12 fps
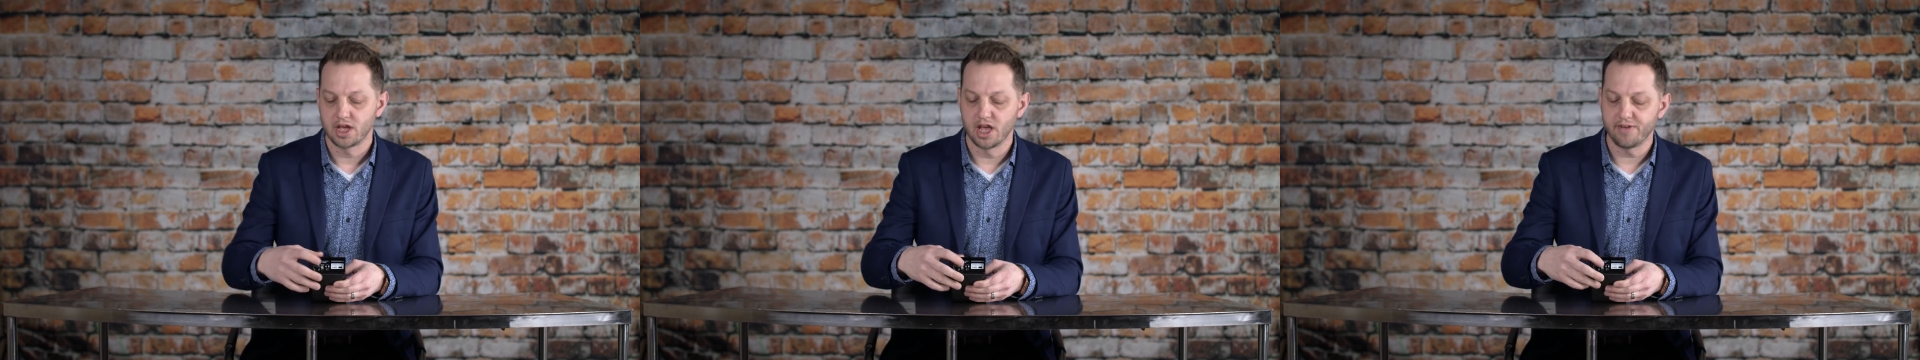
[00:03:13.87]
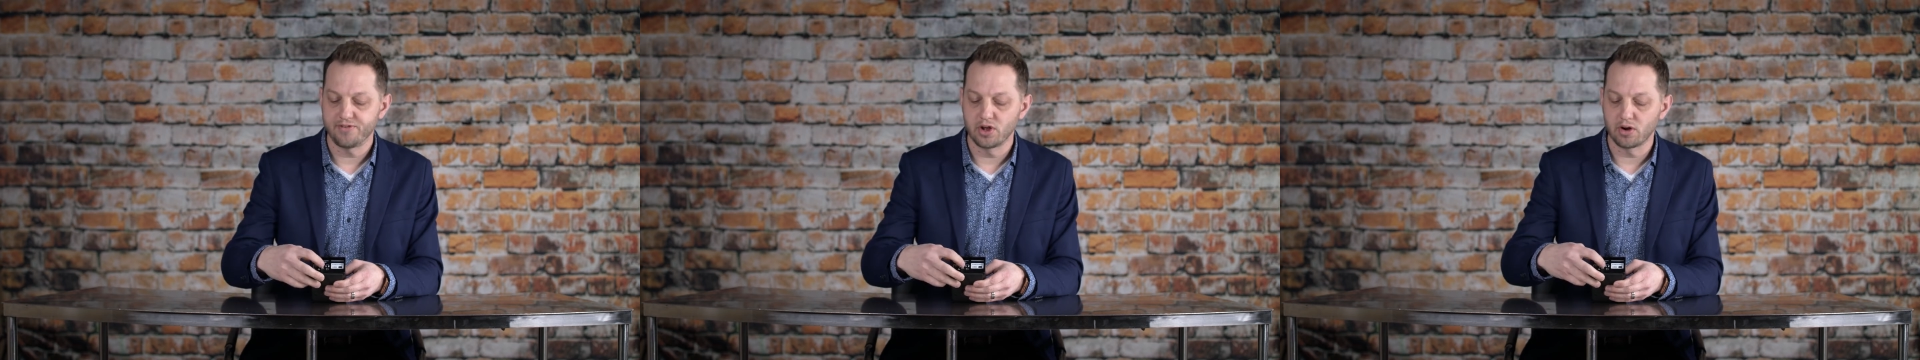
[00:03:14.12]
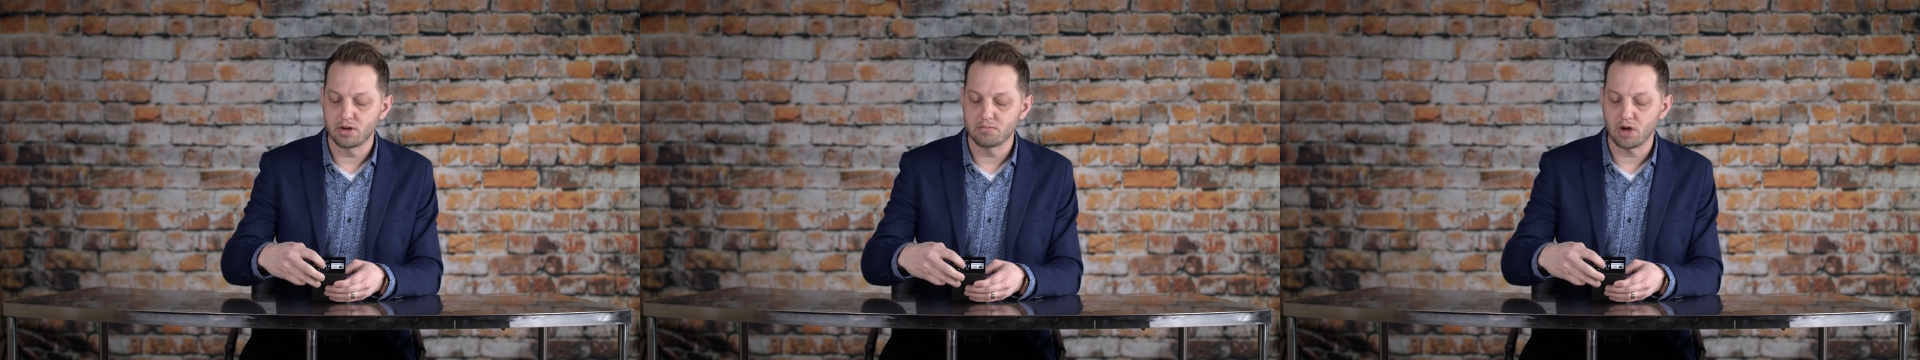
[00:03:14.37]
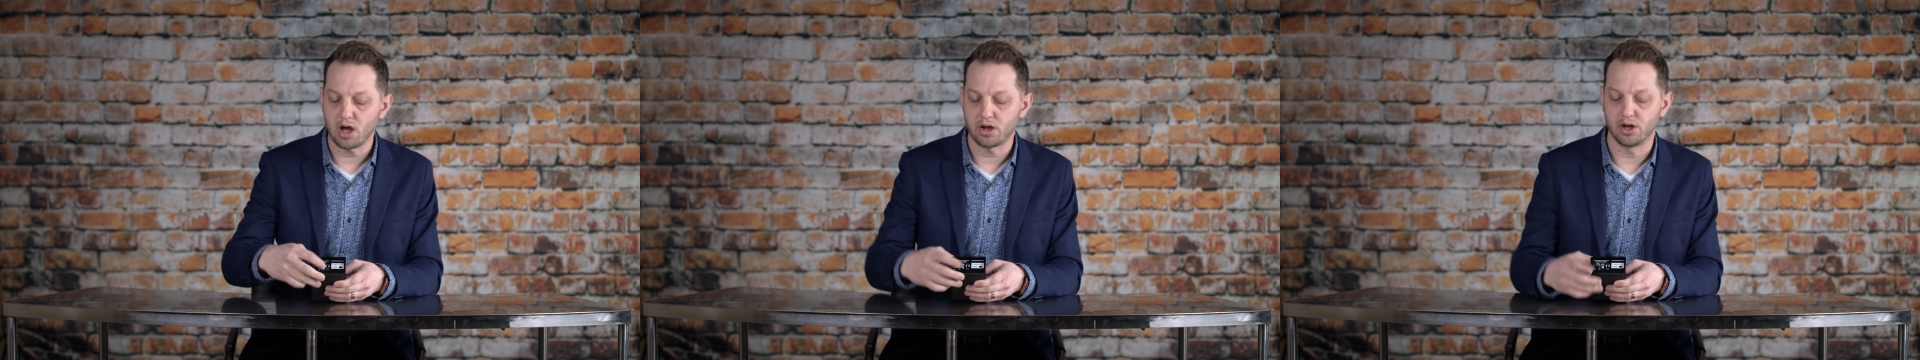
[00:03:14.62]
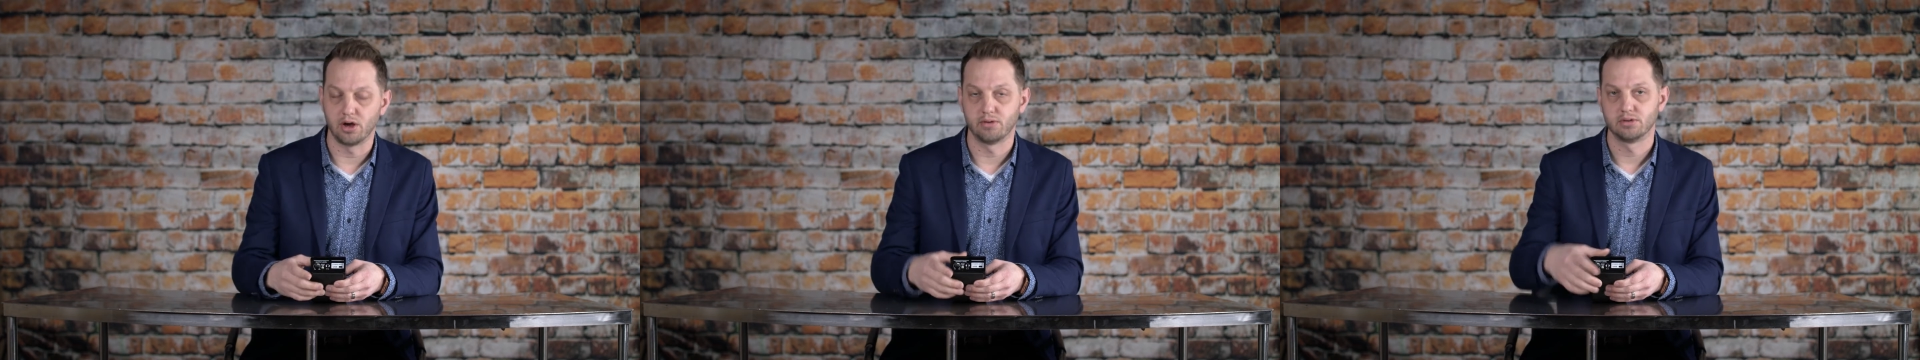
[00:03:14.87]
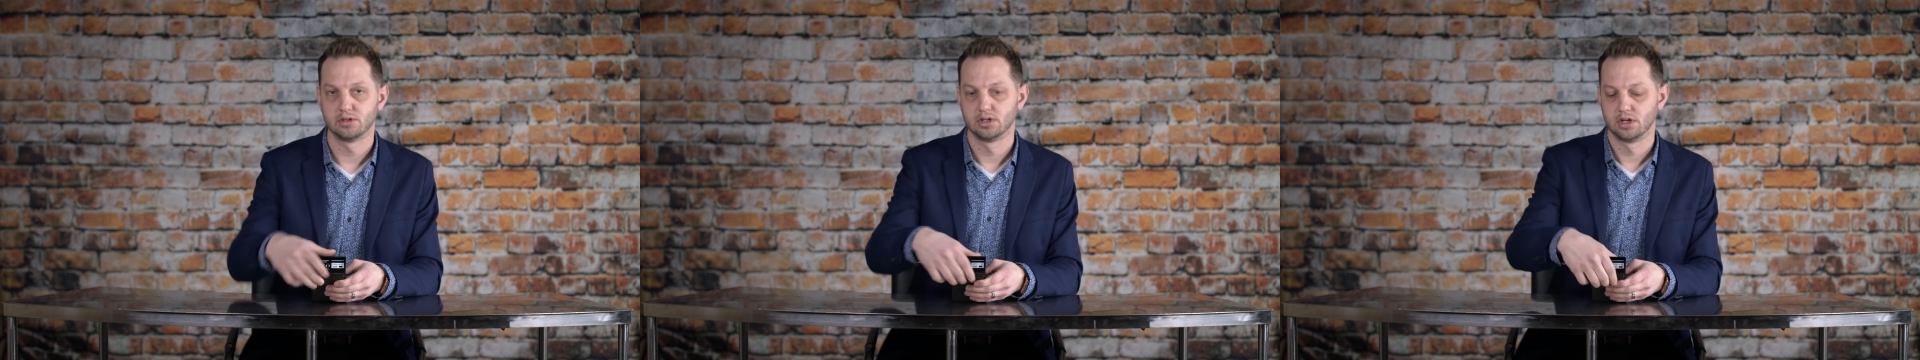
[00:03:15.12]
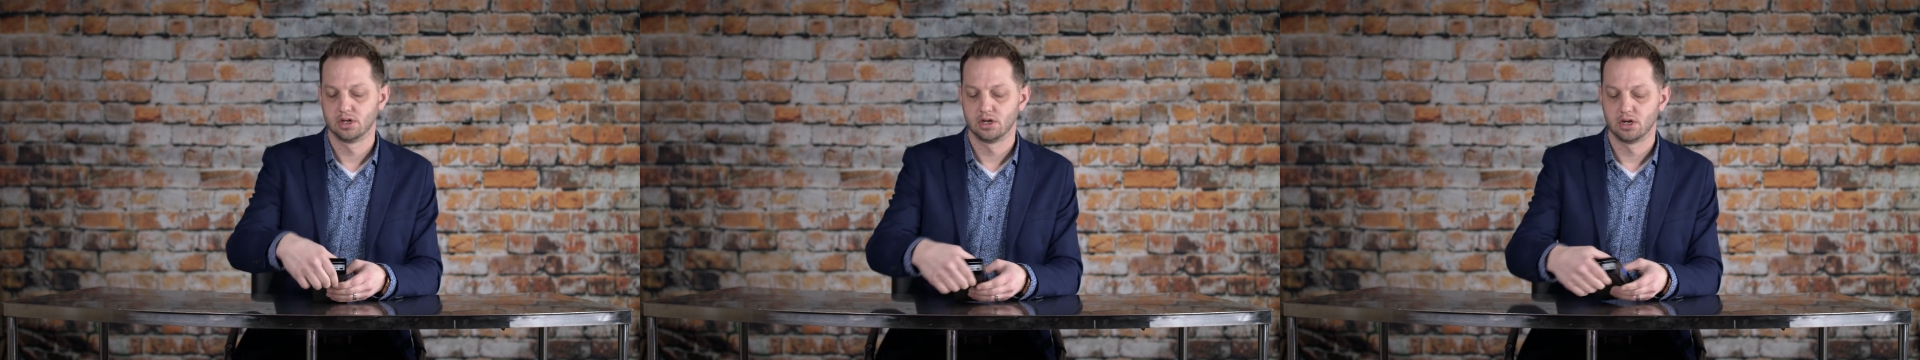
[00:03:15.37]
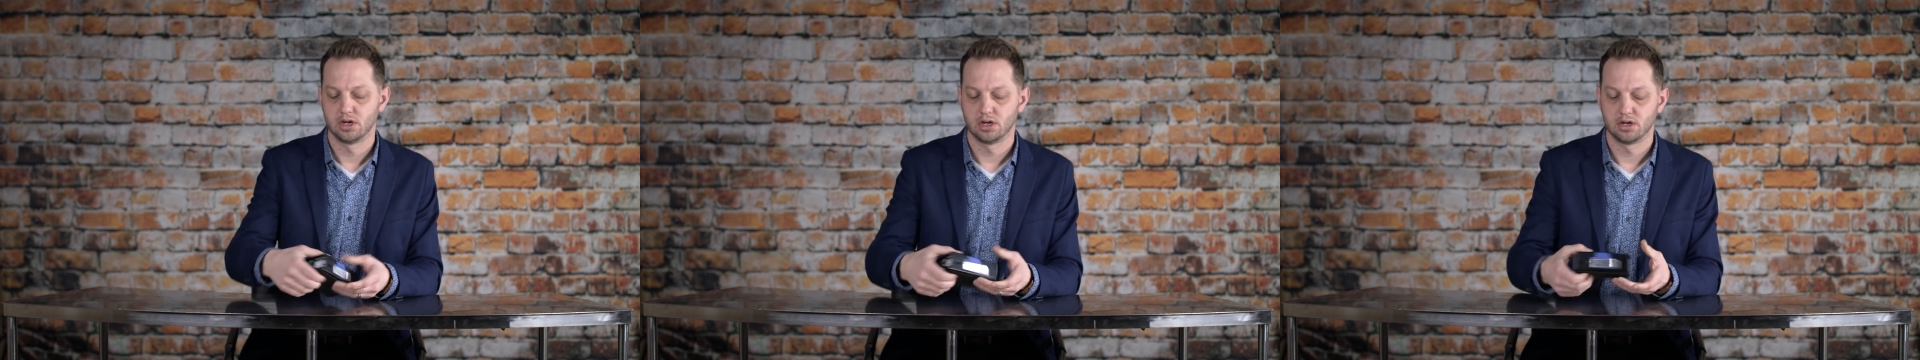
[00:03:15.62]
If you're in mono,
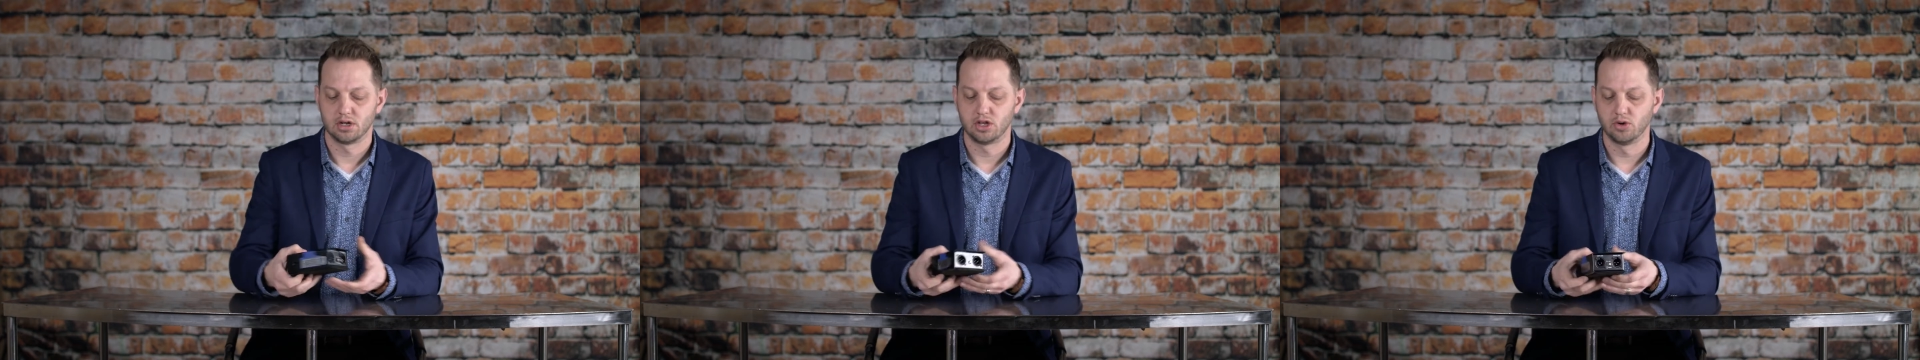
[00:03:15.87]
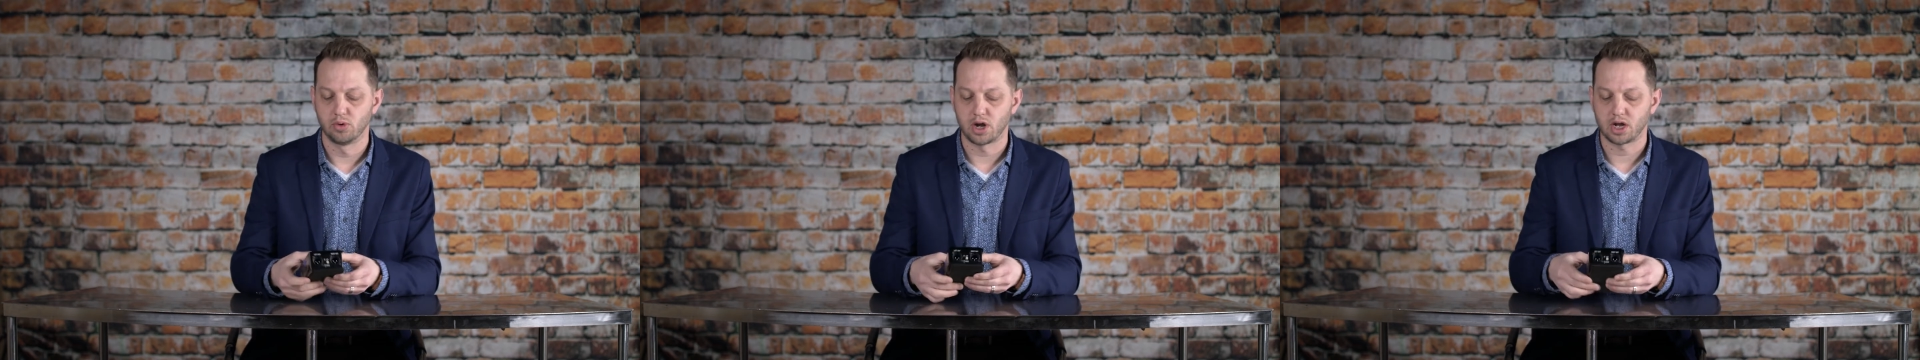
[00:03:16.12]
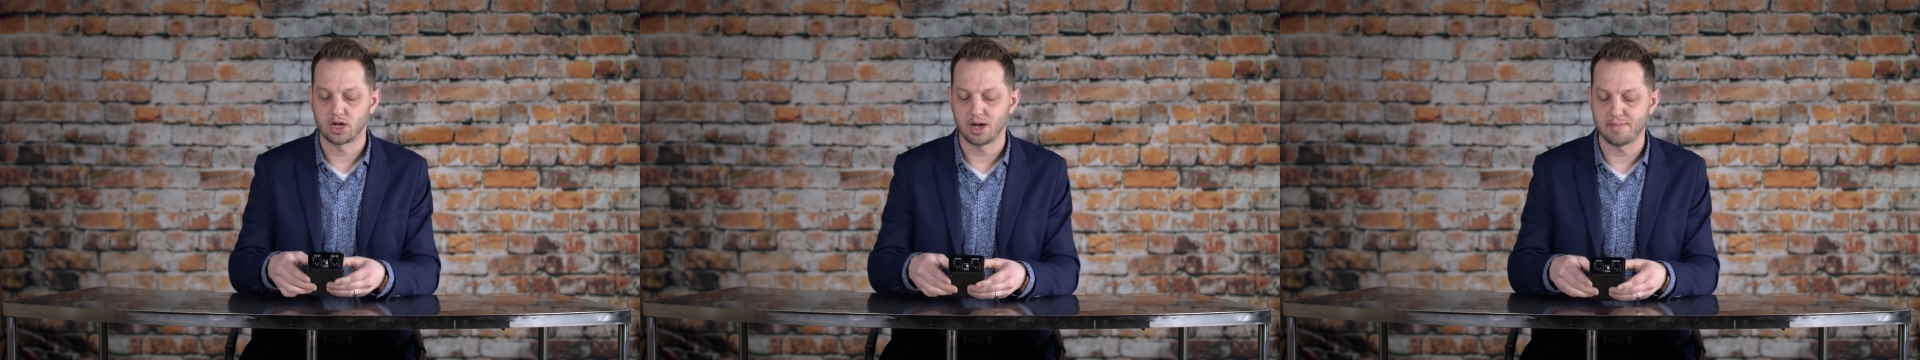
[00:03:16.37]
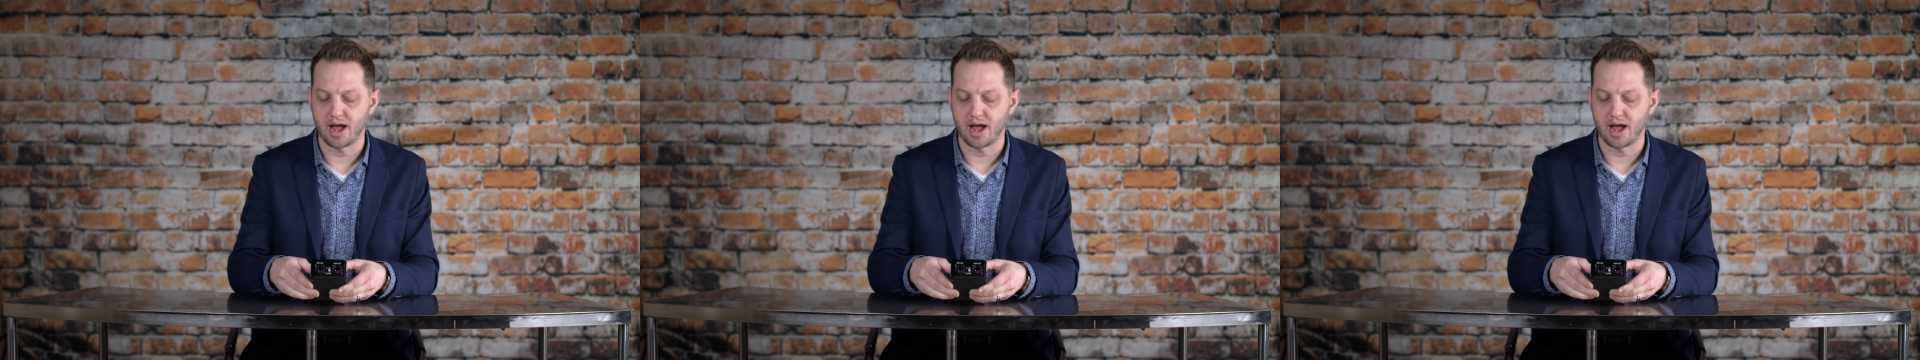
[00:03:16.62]
you want to come